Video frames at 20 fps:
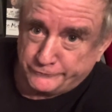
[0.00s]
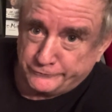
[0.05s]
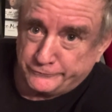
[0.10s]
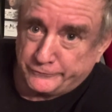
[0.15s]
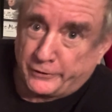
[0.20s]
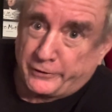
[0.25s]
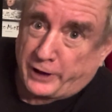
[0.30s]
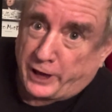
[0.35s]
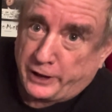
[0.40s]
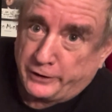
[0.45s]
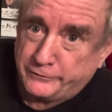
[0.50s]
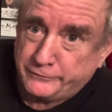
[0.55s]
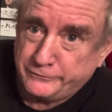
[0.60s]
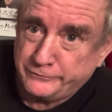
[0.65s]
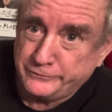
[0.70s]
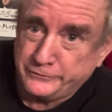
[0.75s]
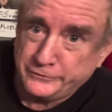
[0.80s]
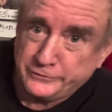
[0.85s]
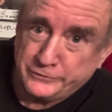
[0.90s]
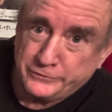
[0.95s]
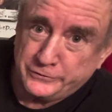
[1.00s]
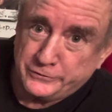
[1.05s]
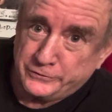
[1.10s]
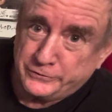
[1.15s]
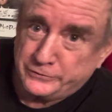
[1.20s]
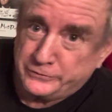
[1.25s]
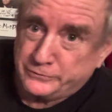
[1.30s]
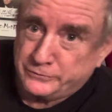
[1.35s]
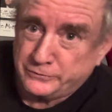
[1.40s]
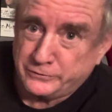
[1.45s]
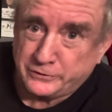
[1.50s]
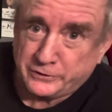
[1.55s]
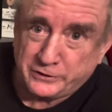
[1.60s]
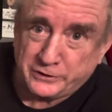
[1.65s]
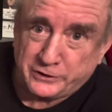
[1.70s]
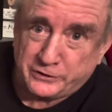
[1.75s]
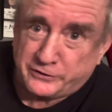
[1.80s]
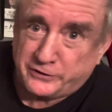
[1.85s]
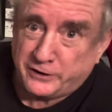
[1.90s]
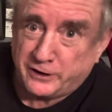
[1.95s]
Okay, we're
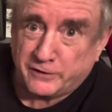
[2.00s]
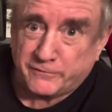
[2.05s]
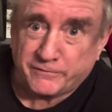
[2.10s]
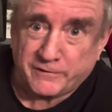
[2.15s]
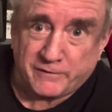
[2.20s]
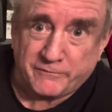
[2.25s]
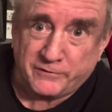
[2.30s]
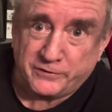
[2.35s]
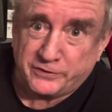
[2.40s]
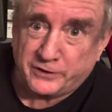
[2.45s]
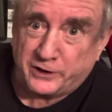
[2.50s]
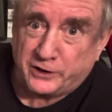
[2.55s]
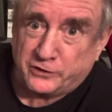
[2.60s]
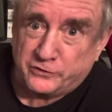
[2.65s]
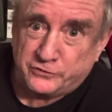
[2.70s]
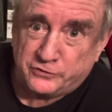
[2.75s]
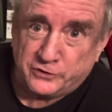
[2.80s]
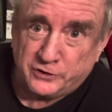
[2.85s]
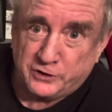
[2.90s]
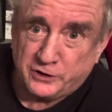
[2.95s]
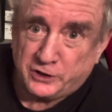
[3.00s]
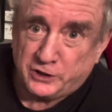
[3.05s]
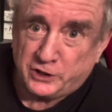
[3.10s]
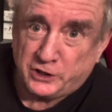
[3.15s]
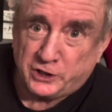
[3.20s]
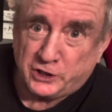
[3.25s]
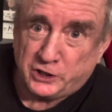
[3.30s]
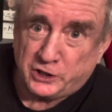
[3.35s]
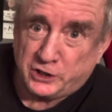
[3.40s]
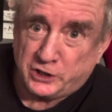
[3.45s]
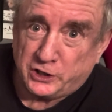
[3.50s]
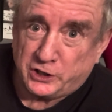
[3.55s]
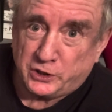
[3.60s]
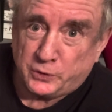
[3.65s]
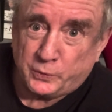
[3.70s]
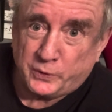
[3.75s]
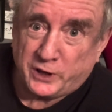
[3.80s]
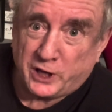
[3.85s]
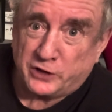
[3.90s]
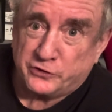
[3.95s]
gonna tariff everything because
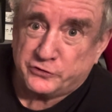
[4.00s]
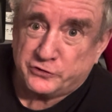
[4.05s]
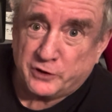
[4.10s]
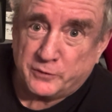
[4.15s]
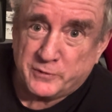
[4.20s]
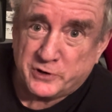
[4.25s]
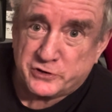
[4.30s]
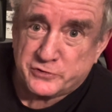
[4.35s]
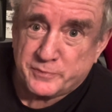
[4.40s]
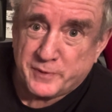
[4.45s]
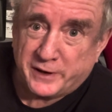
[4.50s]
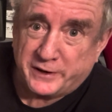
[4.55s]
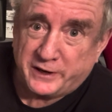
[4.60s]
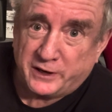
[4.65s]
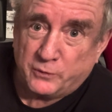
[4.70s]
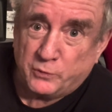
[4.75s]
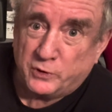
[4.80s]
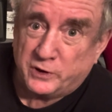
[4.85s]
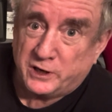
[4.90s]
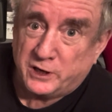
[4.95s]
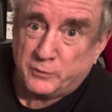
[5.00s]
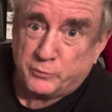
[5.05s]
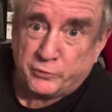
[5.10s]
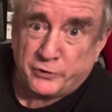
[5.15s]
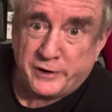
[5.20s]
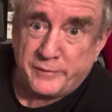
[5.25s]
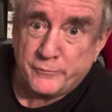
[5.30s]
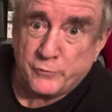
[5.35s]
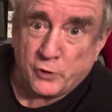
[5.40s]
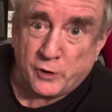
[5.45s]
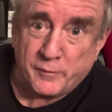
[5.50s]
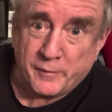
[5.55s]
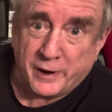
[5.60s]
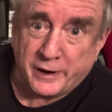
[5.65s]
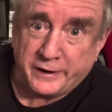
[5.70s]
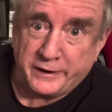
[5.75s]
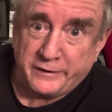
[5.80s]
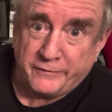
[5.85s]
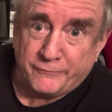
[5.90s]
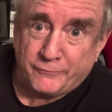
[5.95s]
we got so much money, and we're gonna print more
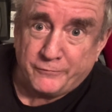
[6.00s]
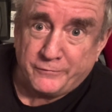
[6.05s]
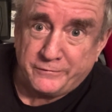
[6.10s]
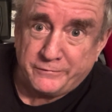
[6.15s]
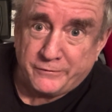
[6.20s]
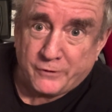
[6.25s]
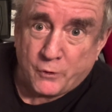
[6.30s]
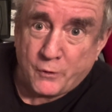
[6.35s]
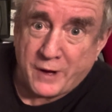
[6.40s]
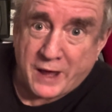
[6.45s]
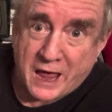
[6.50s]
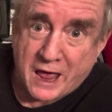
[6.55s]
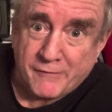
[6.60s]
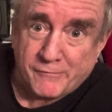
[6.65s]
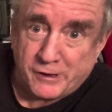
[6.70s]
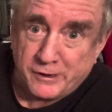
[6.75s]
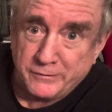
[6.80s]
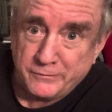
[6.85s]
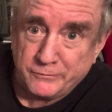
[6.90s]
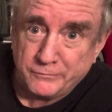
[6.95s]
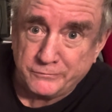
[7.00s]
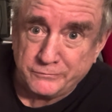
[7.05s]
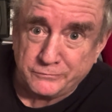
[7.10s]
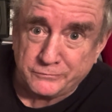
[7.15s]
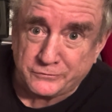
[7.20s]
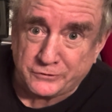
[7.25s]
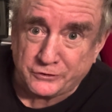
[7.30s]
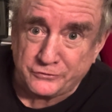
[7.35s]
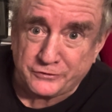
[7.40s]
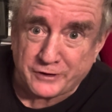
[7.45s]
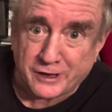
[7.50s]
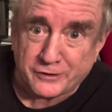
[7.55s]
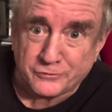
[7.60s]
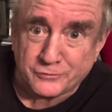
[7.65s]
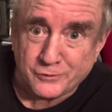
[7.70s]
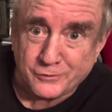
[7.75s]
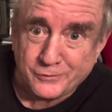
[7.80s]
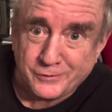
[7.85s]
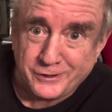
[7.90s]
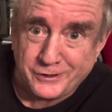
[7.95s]
money if we don't have it. Because that's
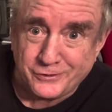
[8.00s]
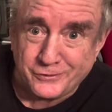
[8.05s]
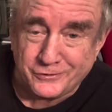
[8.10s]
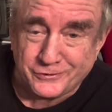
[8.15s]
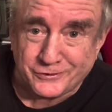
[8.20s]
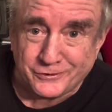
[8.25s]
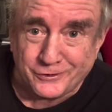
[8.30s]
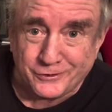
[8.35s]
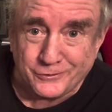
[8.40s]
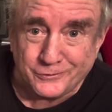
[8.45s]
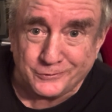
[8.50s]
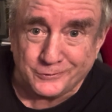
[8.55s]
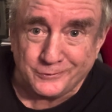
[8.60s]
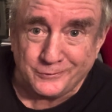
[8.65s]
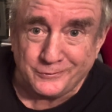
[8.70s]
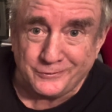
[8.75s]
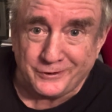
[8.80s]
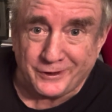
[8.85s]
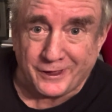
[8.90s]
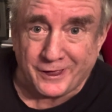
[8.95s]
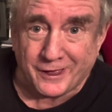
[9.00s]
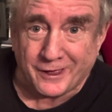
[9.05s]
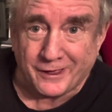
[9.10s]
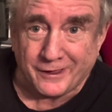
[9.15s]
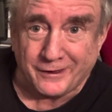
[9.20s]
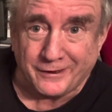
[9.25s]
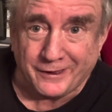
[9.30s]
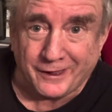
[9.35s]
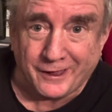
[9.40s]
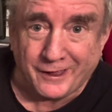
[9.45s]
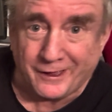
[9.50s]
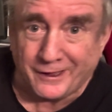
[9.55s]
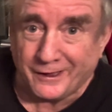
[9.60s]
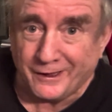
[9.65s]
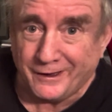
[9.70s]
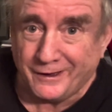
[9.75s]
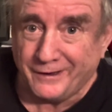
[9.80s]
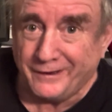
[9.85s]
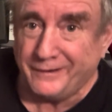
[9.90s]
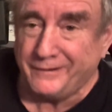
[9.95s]
what we do too. Yeah.
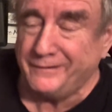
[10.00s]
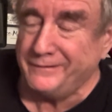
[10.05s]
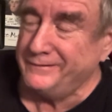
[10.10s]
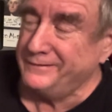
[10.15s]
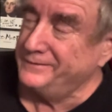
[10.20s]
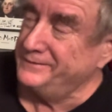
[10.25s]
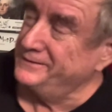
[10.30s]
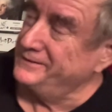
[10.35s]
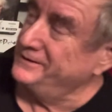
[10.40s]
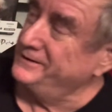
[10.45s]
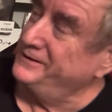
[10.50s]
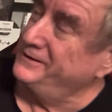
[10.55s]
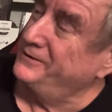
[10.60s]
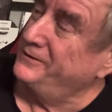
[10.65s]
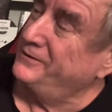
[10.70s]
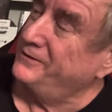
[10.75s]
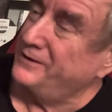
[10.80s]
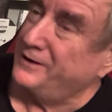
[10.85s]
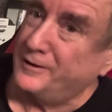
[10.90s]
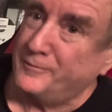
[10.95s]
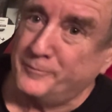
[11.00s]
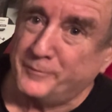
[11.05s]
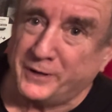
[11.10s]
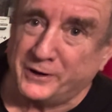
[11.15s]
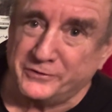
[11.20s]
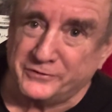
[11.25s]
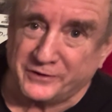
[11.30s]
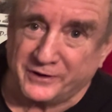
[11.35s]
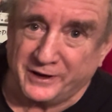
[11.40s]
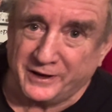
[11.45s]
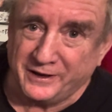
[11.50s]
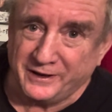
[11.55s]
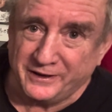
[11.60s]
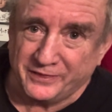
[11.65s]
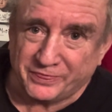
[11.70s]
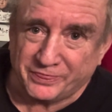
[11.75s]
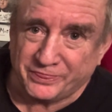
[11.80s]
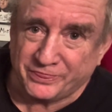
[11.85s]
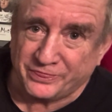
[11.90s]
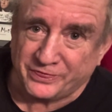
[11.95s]
What a bunch of
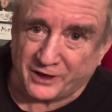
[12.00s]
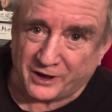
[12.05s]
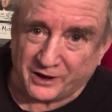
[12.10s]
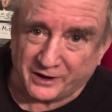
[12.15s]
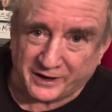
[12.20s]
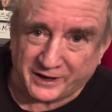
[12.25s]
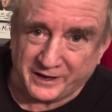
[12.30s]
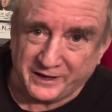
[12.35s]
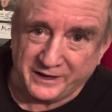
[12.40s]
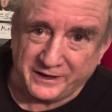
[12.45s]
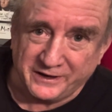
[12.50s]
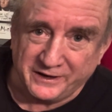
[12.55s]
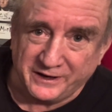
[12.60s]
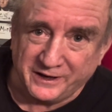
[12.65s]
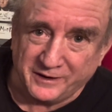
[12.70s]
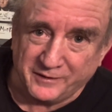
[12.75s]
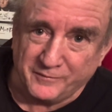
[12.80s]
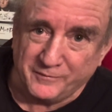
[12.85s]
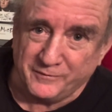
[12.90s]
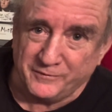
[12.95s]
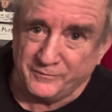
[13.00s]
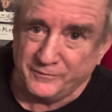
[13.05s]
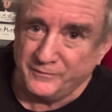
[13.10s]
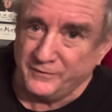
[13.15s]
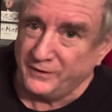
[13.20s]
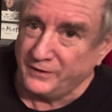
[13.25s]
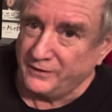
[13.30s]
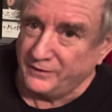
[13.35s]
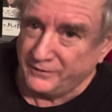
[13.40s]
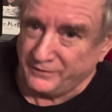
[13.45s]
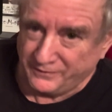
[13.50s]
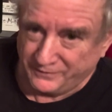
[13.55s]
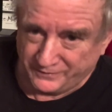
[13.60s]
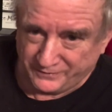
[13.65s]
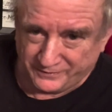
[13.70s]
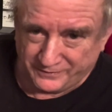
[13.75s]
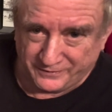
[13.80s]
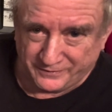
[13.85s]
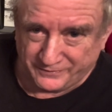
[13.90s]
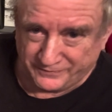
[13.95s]
thug idiot.
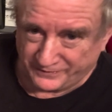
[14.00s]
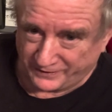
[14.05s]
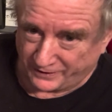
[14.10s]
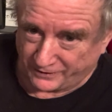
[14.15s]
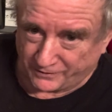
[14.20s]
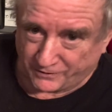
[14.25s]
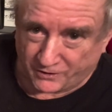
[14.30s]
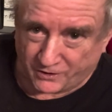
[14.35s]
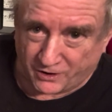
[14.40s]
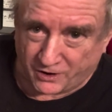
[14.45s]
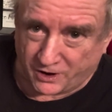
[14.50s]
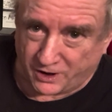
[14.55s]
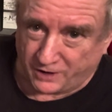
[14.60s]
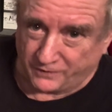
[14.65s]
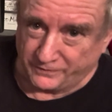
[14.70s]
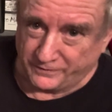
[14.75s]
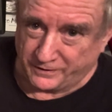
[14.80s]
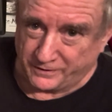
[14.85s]
They're all